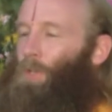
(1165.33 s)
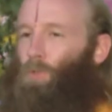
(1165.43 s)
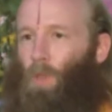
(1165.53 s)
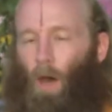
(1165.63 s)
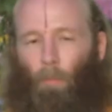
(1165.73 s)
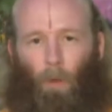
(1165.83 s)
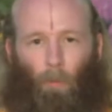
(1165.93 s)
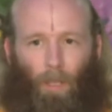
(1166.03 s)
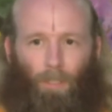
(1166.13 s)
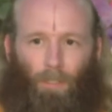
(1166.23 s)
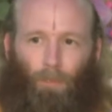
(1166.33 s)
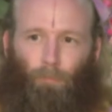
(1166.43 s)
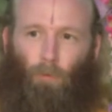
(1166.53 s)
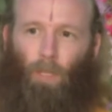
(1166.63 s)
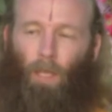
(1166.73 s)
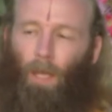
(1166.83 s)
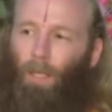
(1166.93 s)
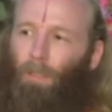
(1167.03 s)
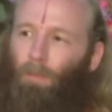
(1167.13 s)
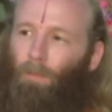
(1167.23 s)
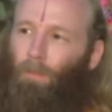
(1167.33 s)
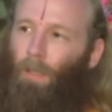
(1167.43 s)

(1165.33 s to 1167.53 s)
Sudama rested for the night.